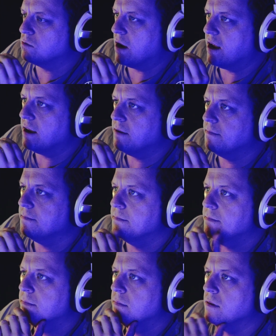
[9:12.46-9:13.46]
right,
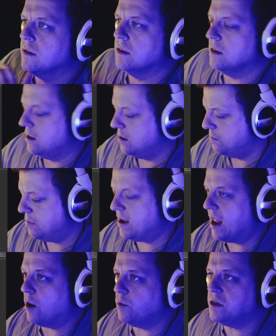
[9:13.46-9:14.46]
but
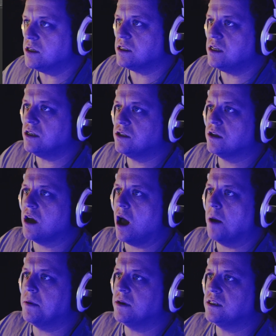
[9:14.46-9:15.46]
now we just need to
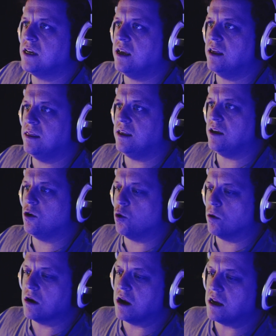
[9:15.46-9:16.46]
compensate the
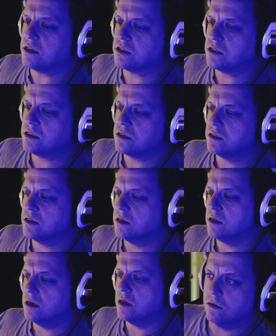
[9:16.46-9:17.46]
coordinates.
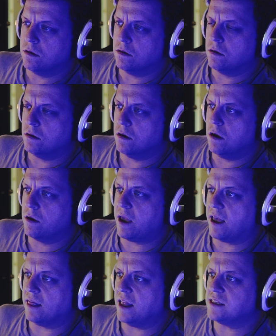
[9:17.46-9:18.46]

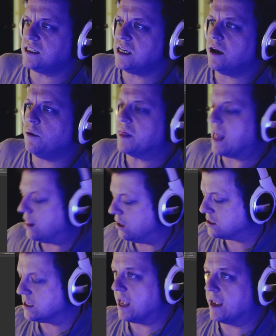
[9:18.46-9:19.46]
Okay, let's see what that
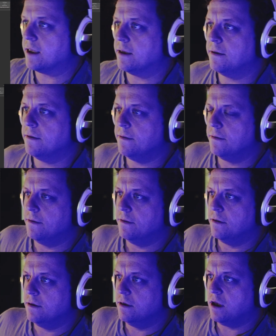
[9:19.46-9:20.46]
looks like.
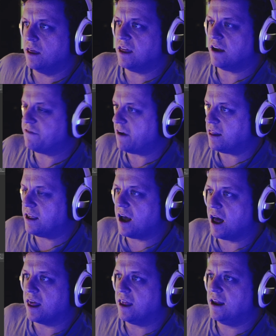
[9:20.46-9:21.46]
I think I finally
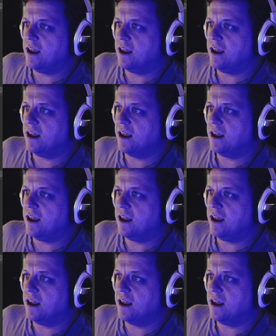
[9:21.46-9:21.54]
got it.